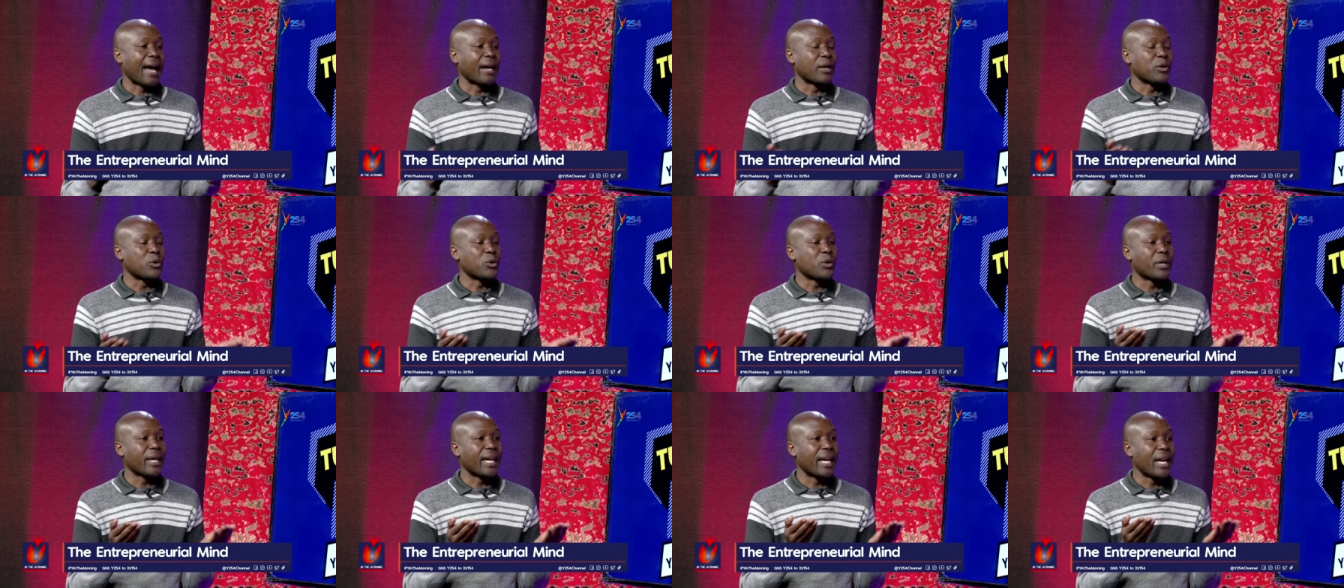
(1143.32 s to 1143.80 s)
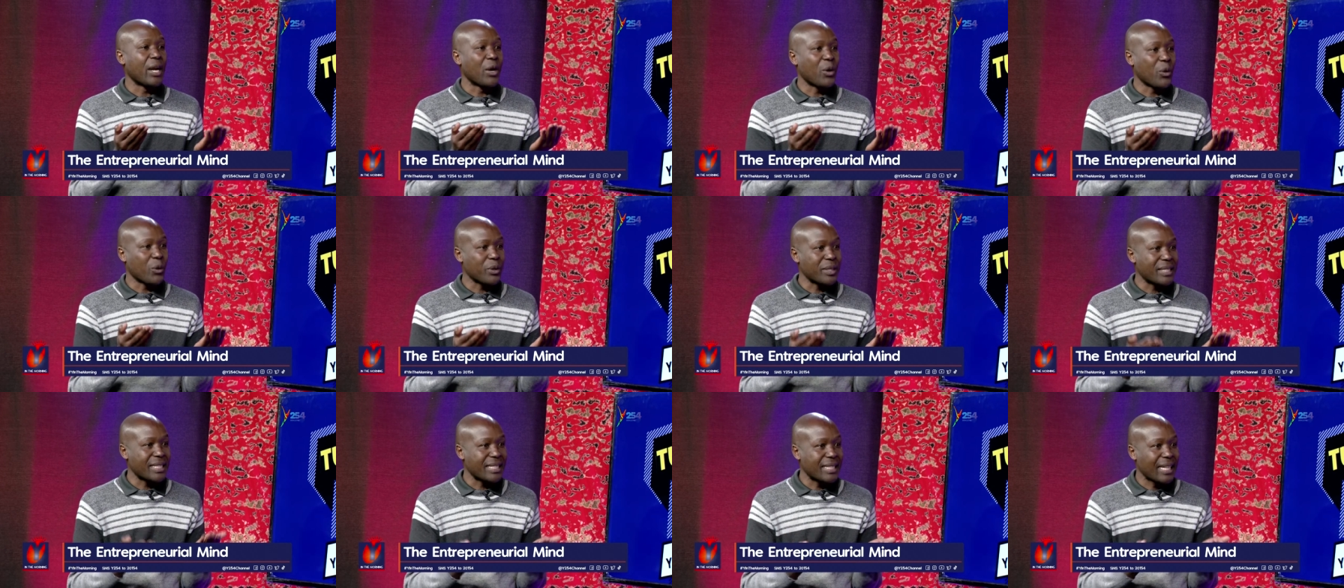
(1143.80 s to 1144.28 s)
and you
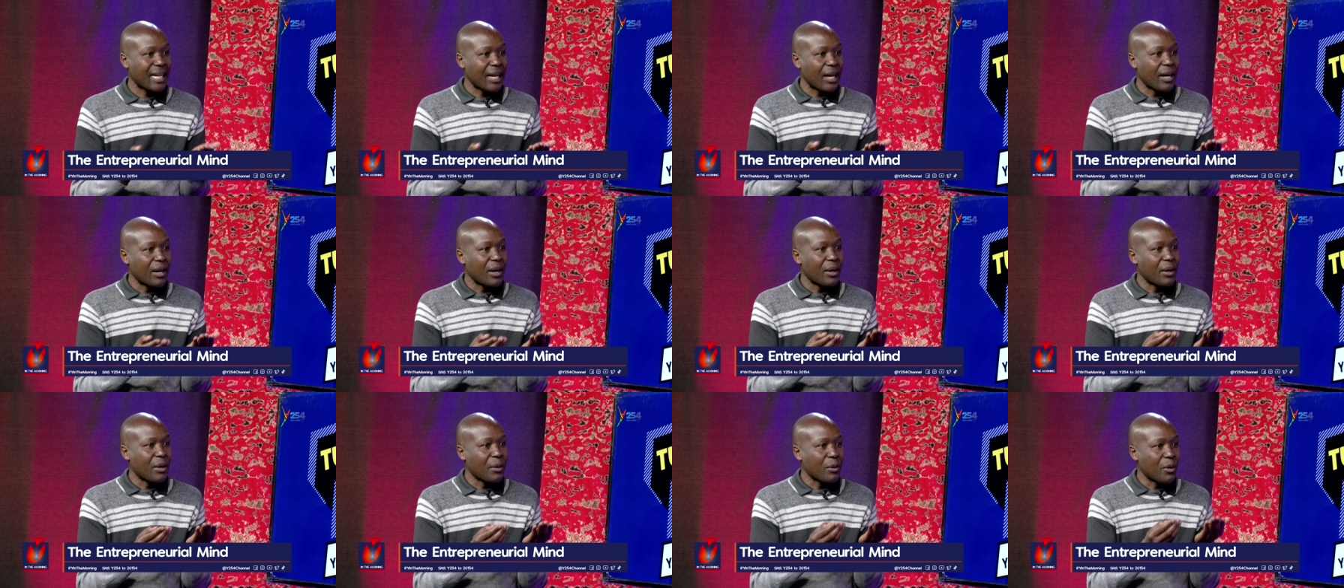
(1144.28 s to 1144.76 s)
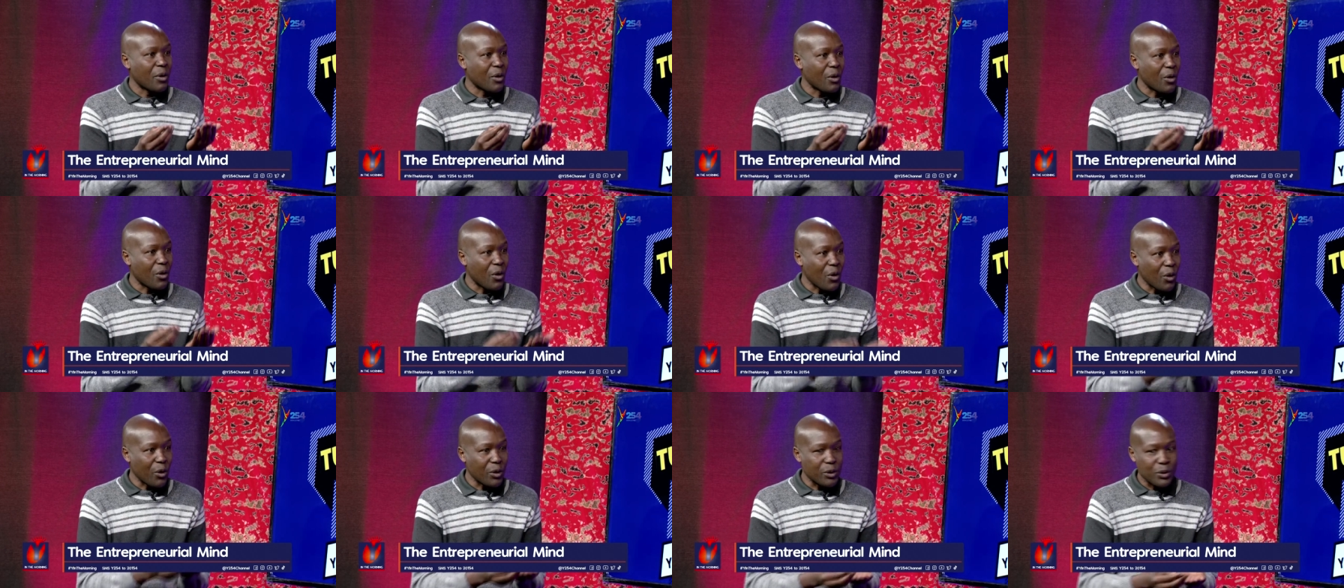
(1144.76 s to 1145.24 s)
cannot
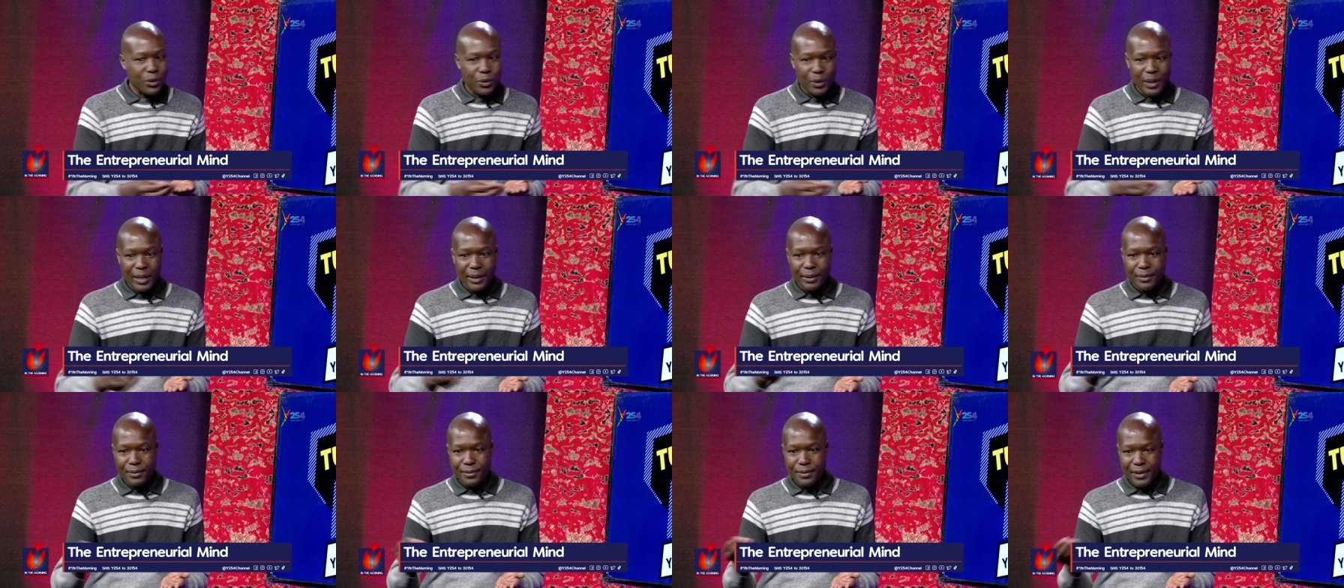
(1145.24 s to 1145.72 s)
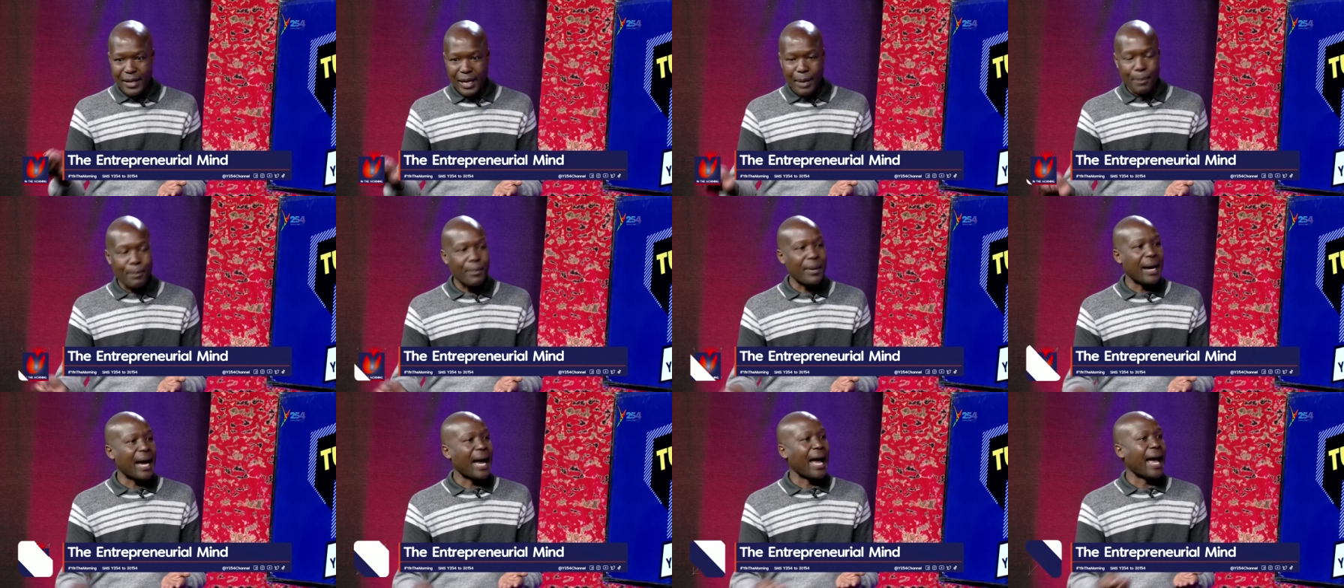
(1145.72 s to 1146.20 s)
go to the
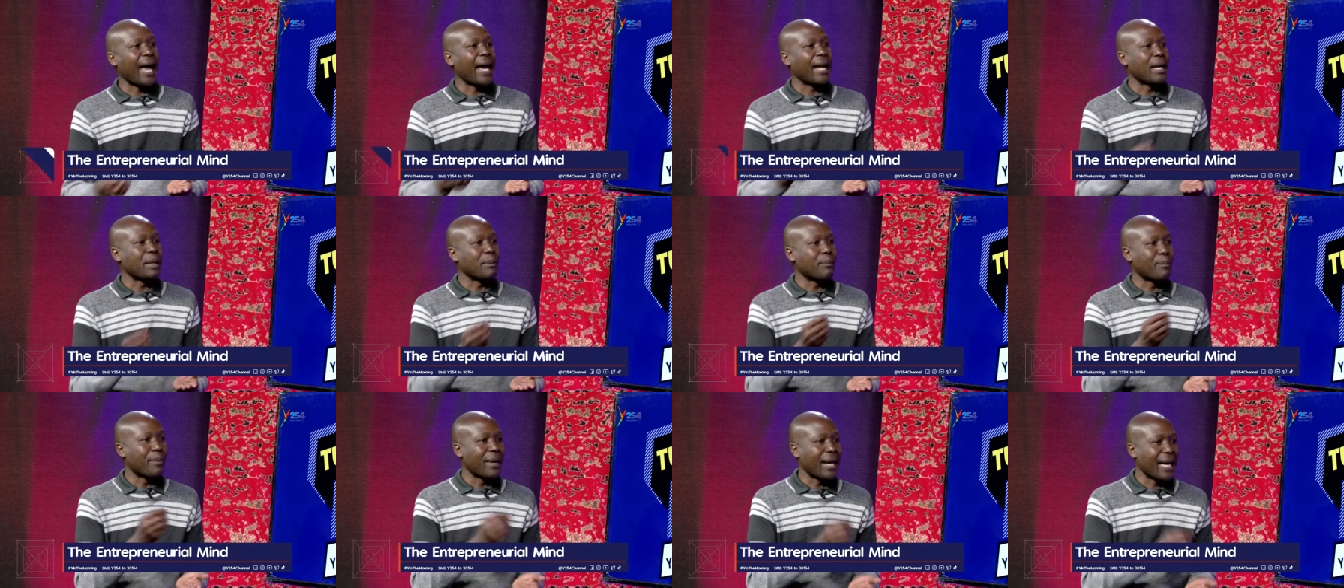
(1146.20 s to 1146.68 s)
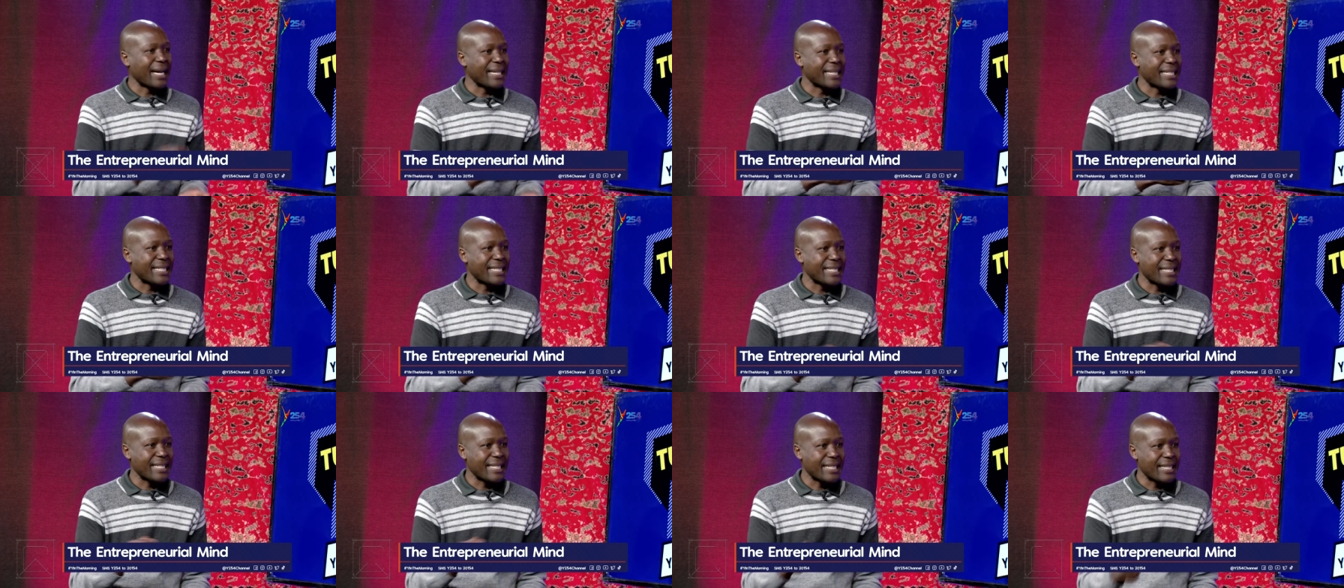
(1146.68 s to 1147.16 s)
farm and
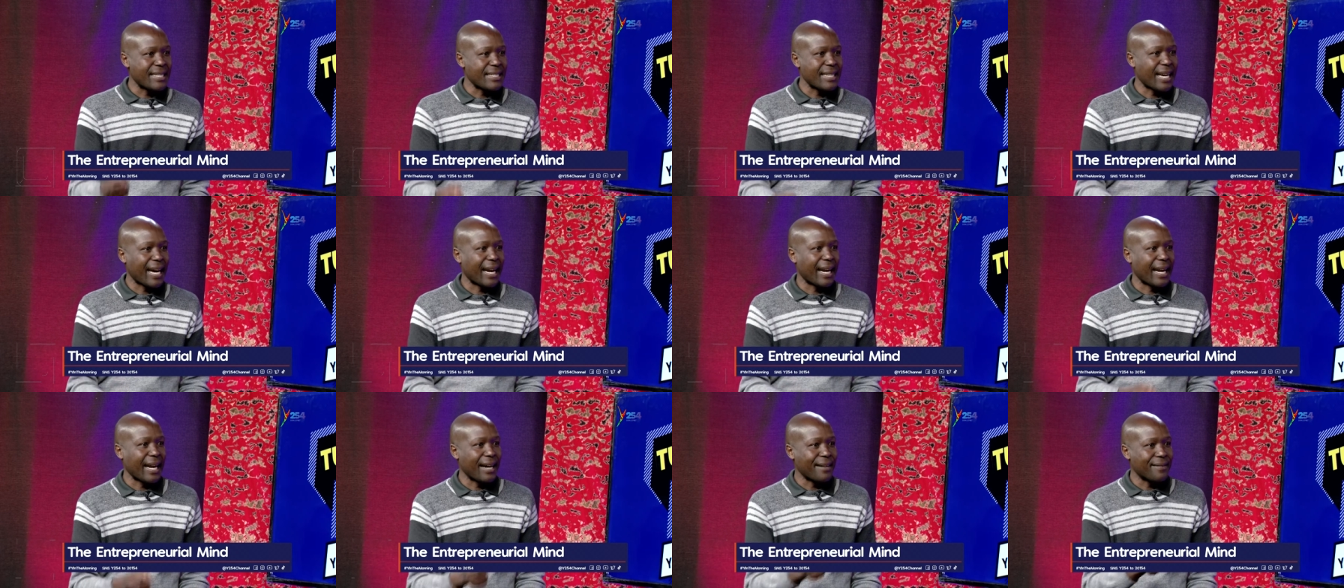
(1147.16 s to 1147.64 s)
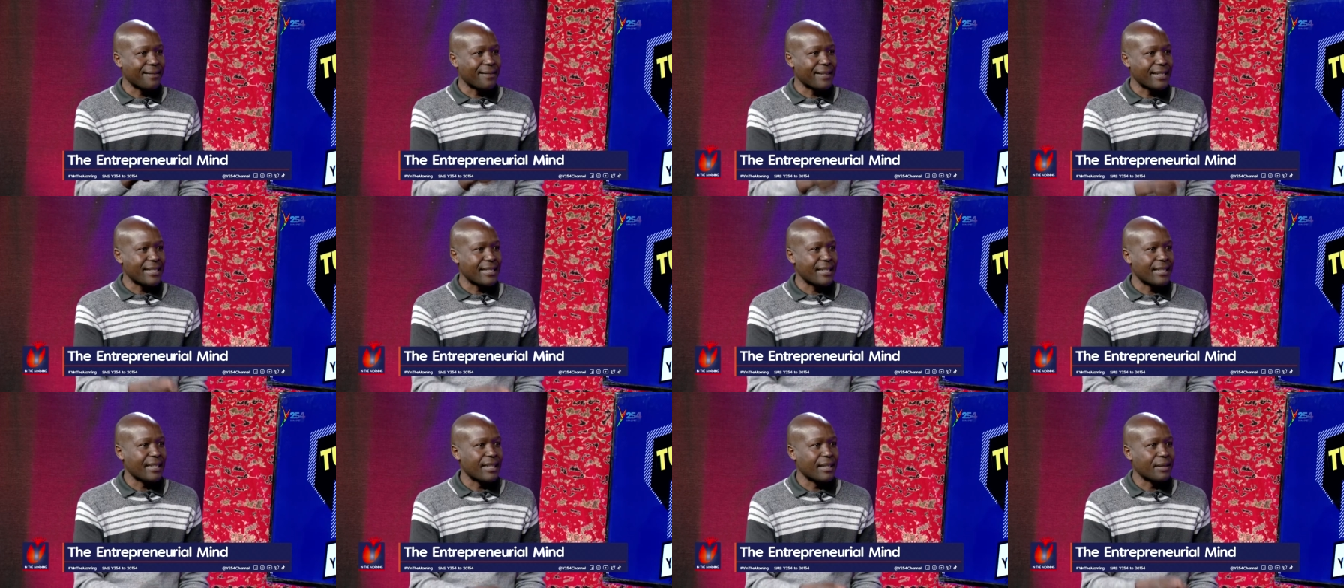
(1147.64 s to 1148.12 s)
plant seeds and
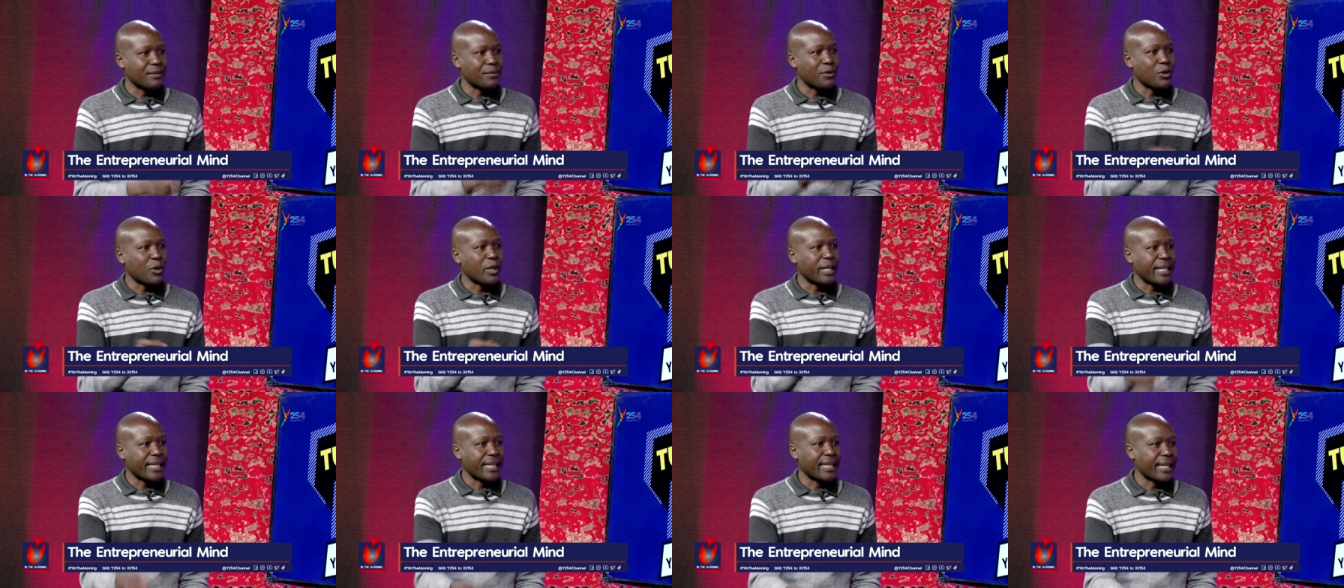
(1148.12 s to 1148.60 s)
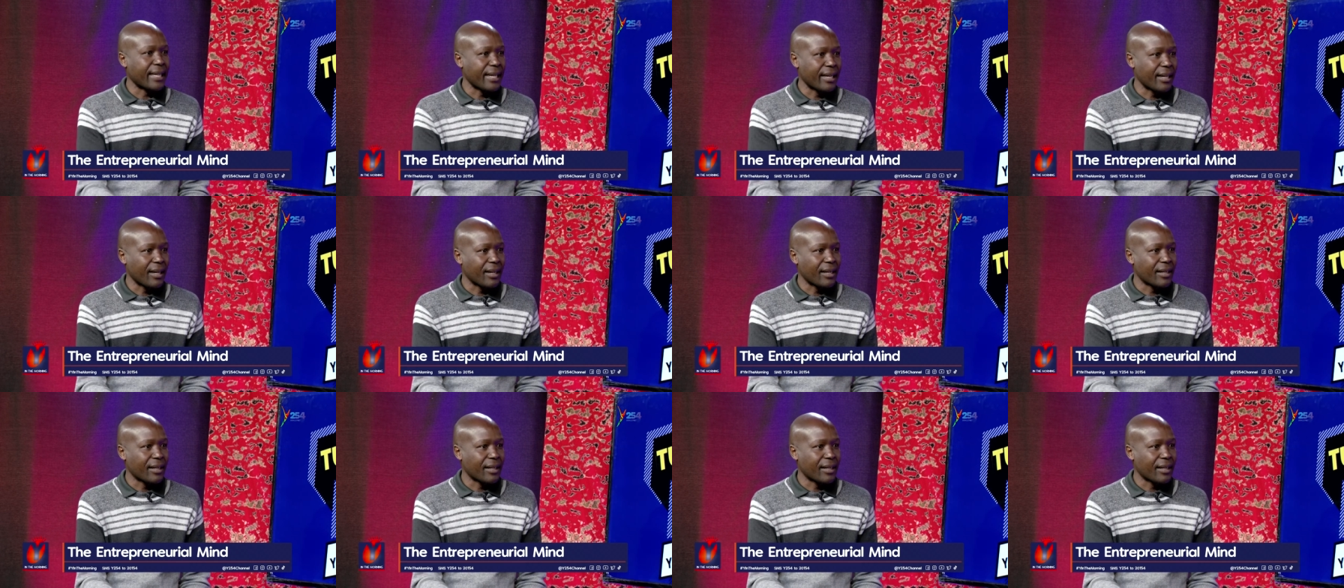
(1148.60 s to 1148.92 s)
harvest the following day.